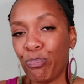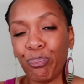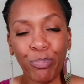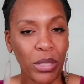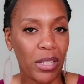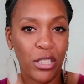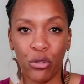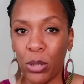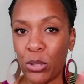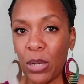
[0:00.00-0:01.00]
in the
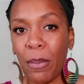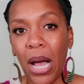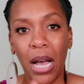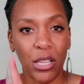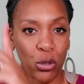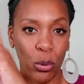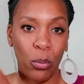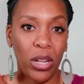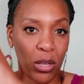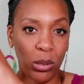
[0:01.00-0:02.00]
description box, or
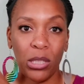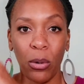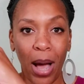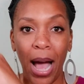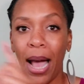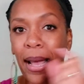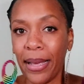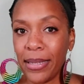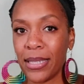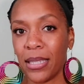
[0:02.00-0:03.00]
one of those little
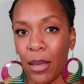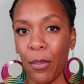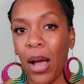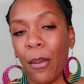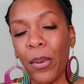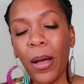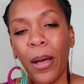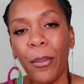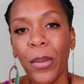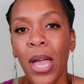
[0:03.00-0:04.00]
eyes that pop
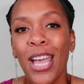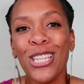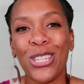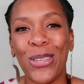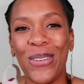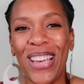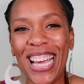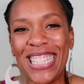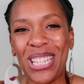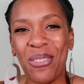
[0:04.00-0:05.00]
up, so you
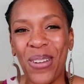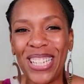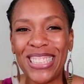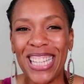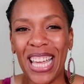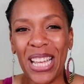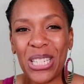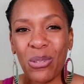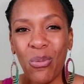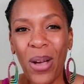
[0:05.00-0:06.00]
guys can watch that as
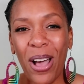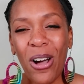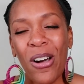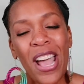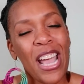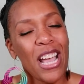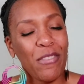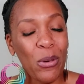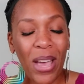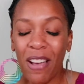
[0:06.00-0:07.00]
well. If
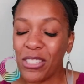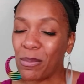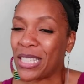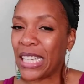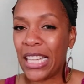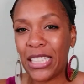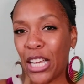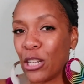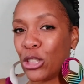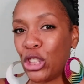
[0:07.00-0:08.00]
you have some
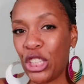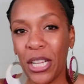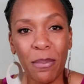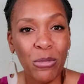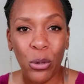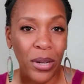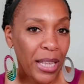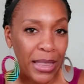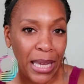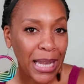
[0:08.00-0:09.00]
skincare gems or
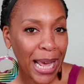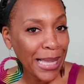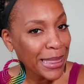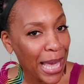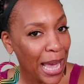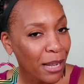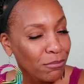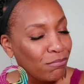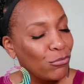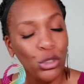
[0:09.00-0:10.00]
anything like that,
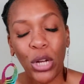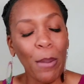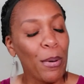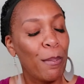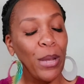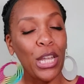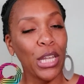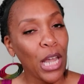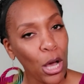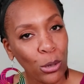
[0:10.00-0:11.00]
drop them
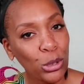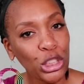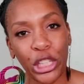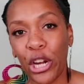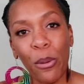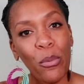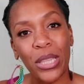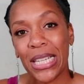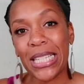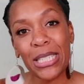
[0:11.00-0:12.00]
below, share them with
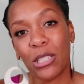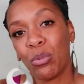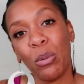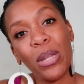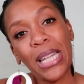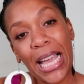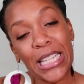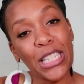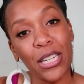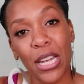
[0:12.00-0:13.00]
us, because we would like
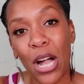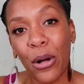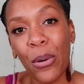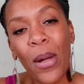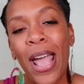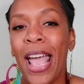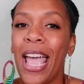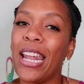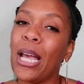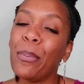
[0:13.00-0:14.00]
to know.
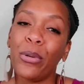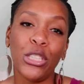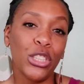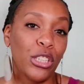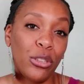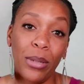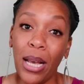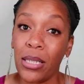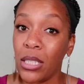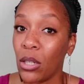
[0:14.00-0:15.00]
And I appreciate you
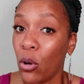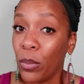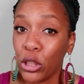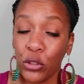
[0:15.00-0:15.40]
guys so much